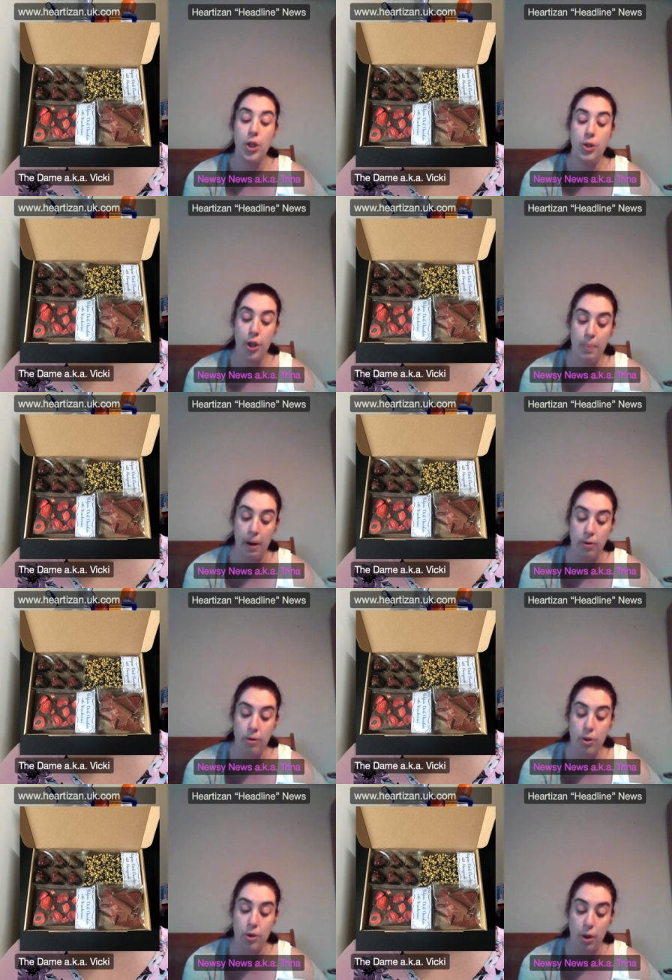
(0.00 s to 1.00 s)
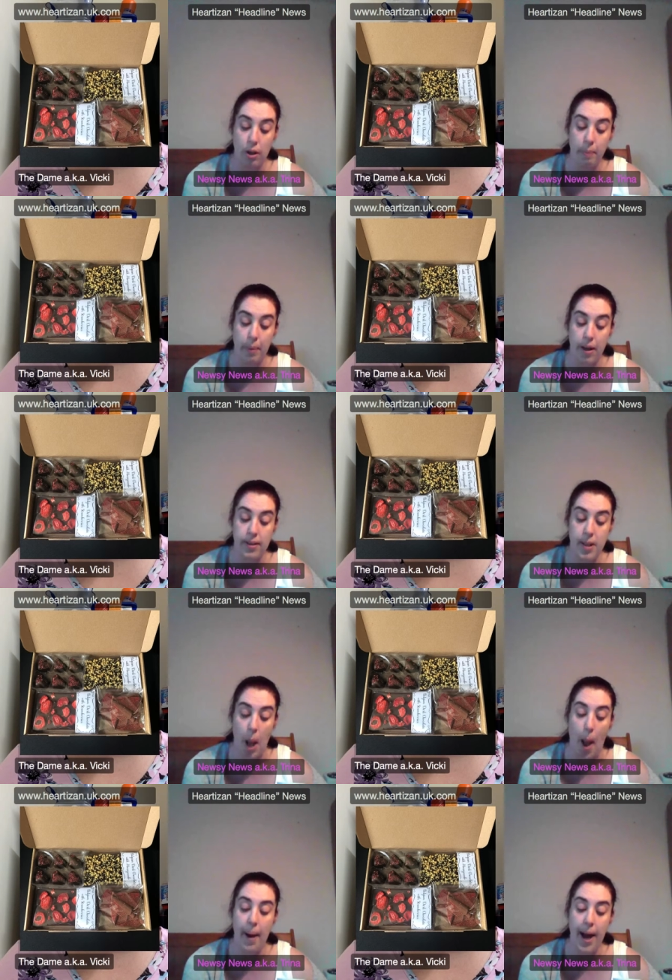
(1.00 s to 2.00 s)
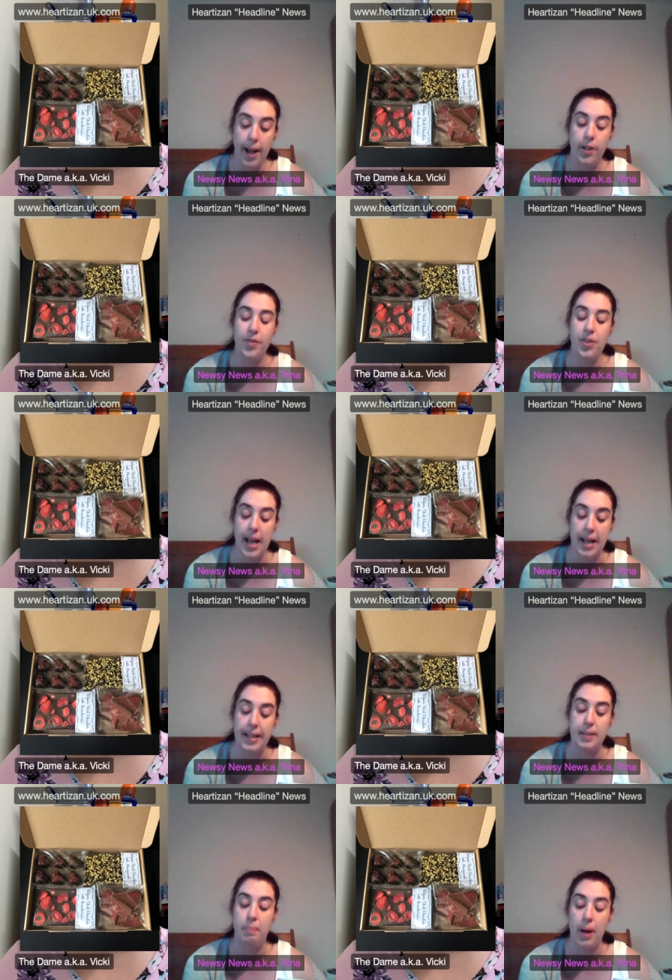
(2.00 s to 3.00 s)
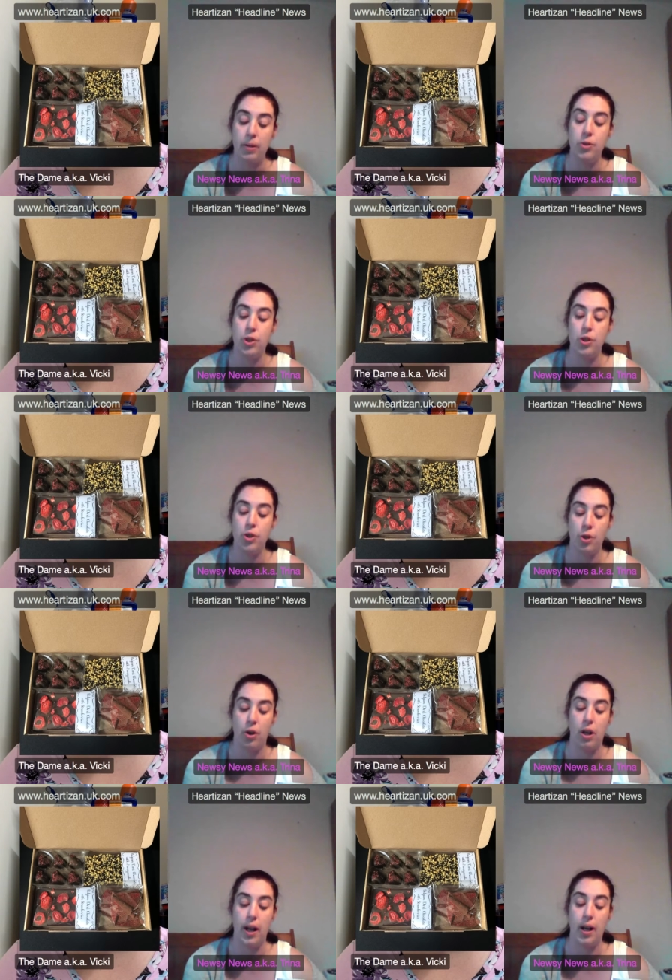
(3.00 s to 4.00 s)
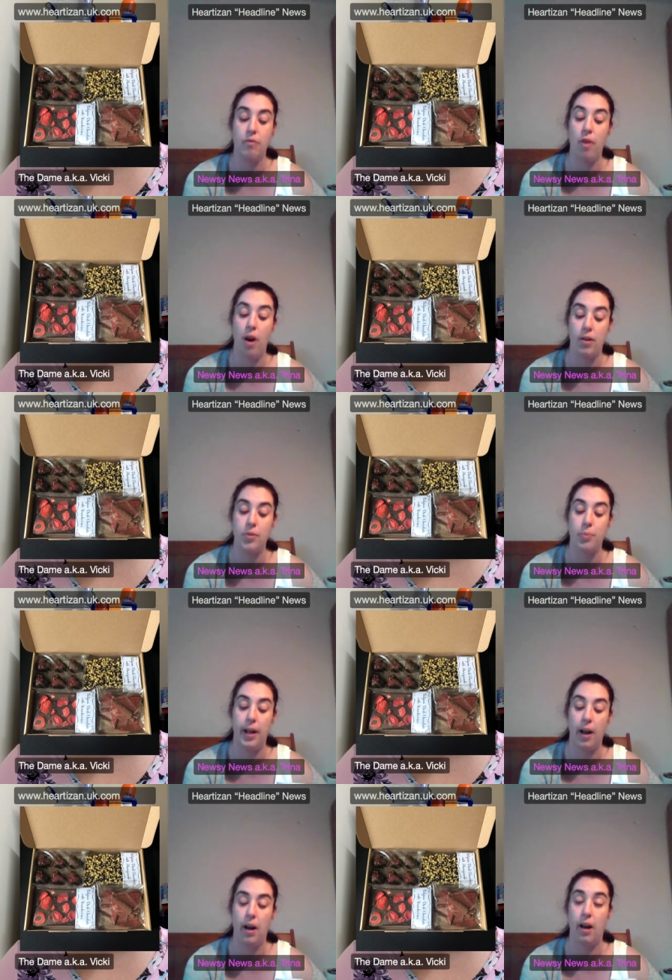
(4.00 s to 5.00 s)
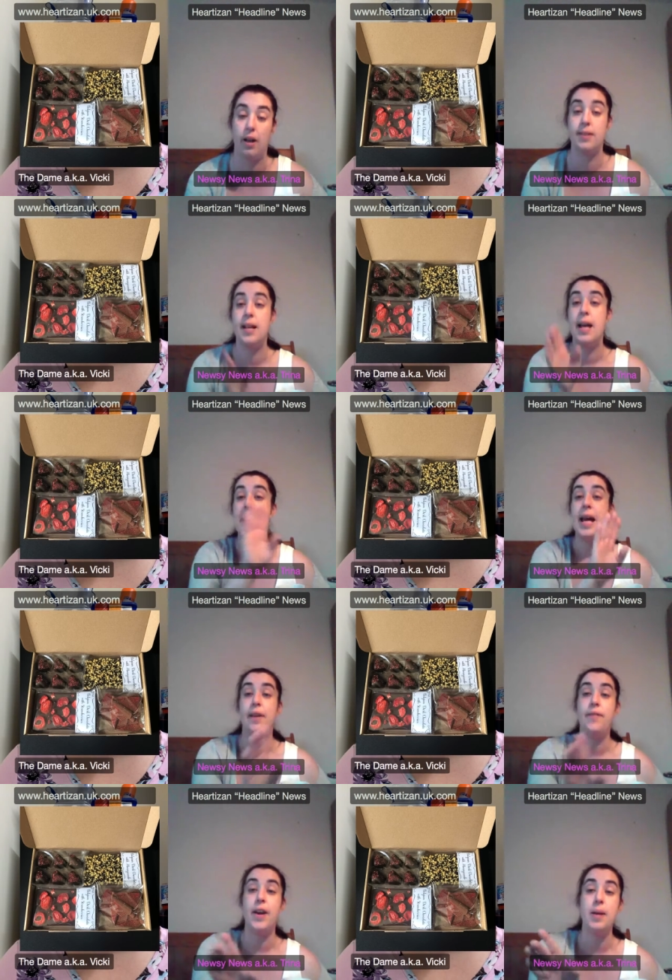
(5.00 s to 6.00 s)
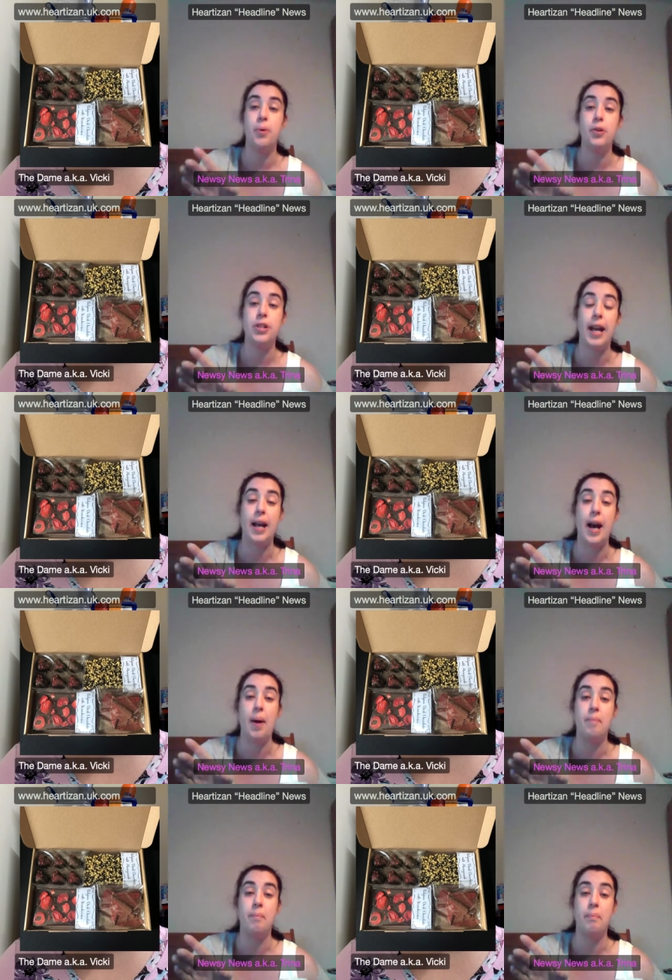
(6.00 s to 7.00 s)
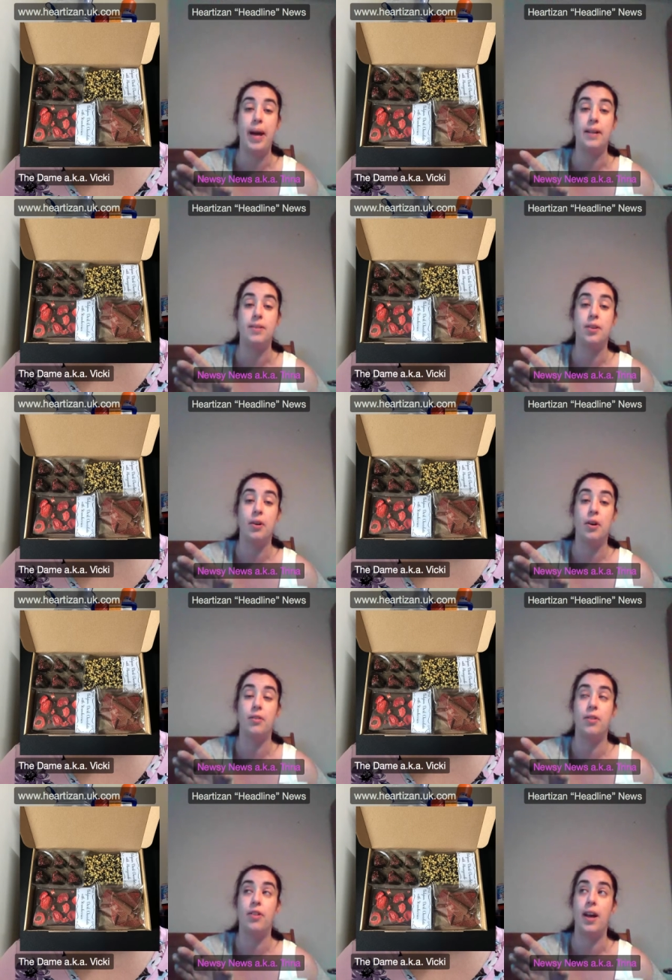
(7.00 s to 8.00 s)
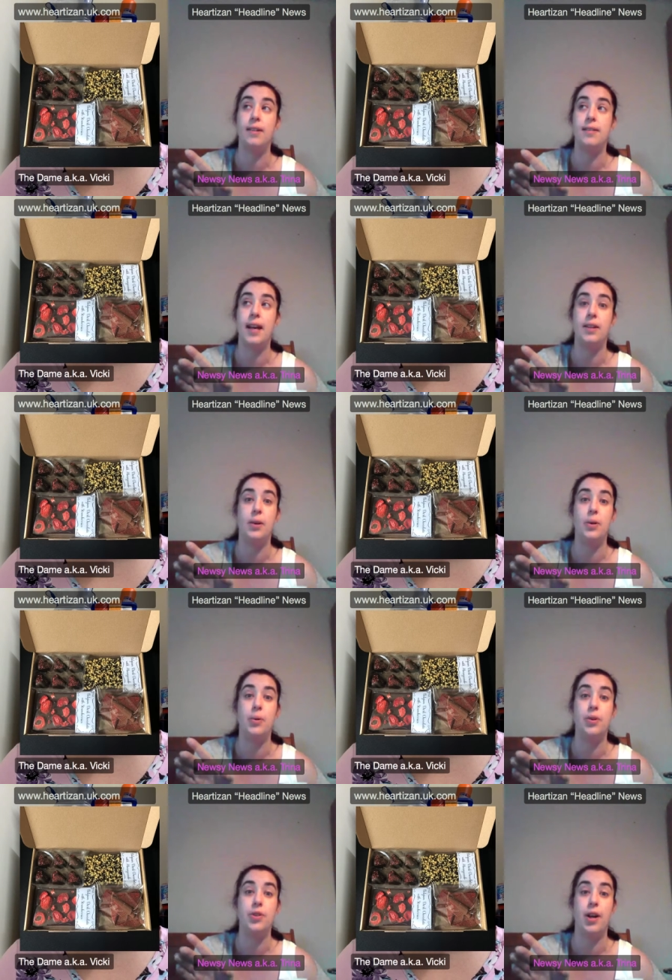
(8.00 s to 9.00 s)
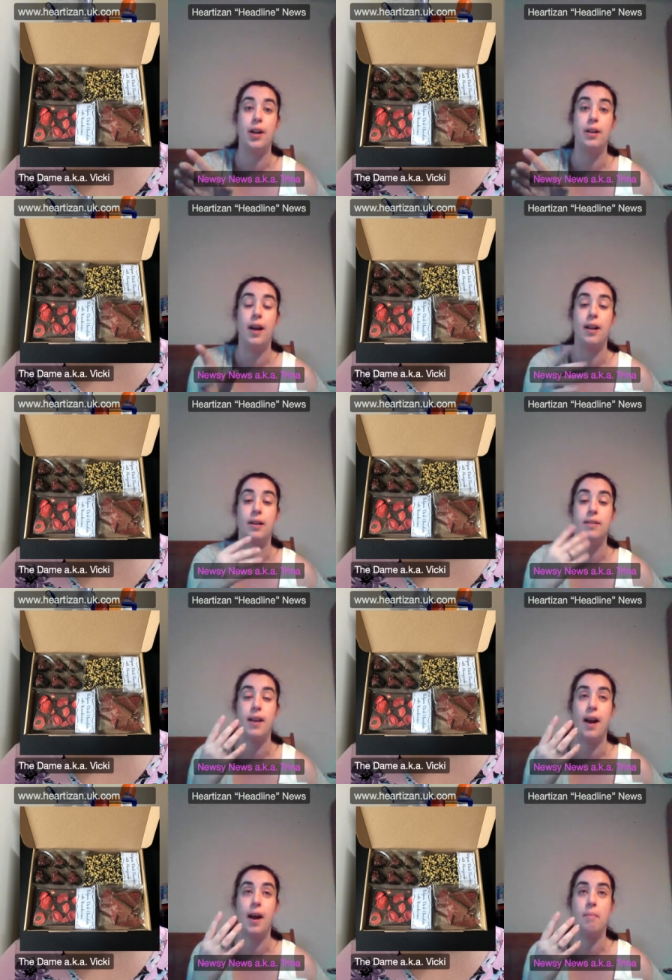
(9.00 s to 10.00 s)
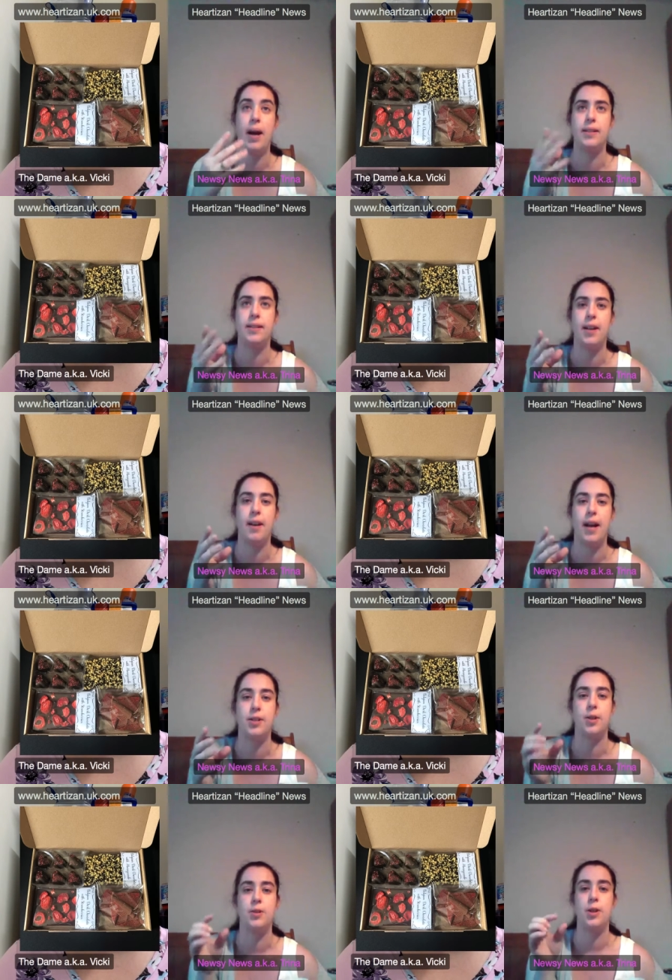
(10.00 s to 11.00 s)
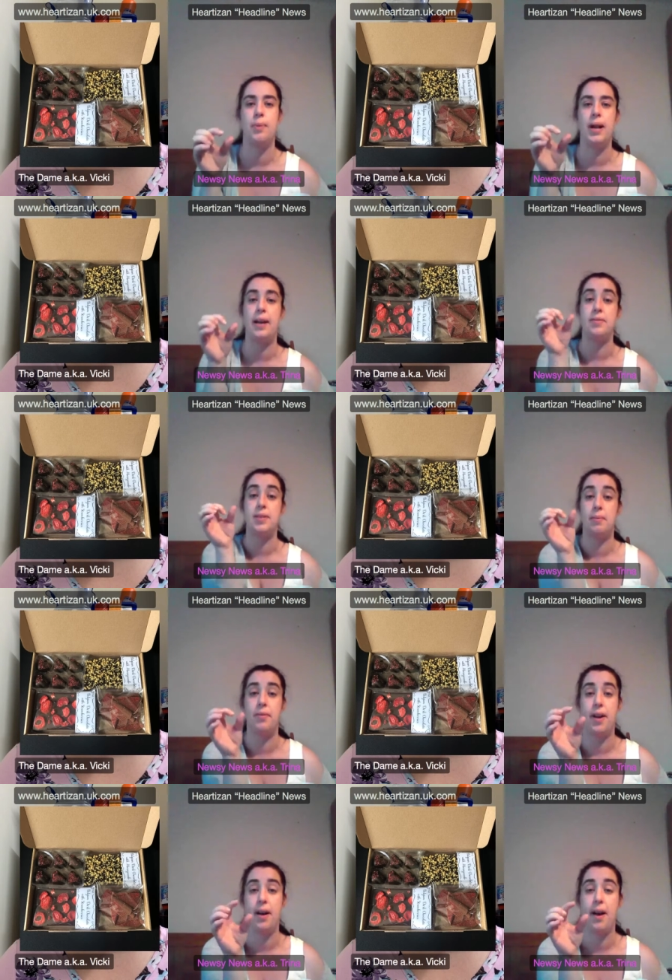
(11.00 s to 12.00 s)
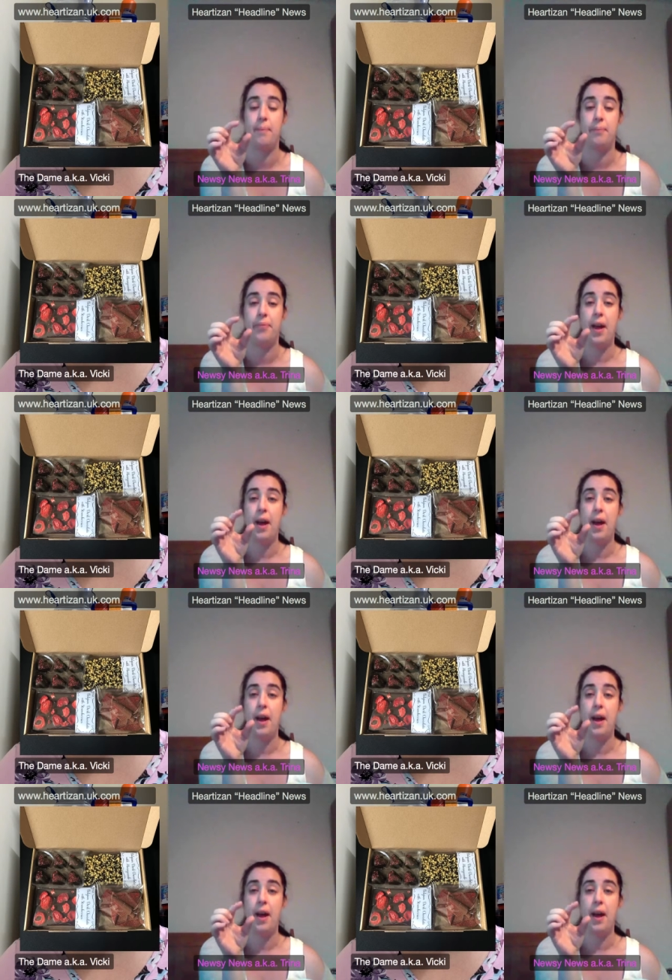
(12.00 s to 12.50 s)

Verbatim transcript: two Belgian chocolate bars, a pack of six Belgian chocolate and raspberry hearts. If anybody um, bid on things in the auction and uh, made a donation, I do believe some of it um,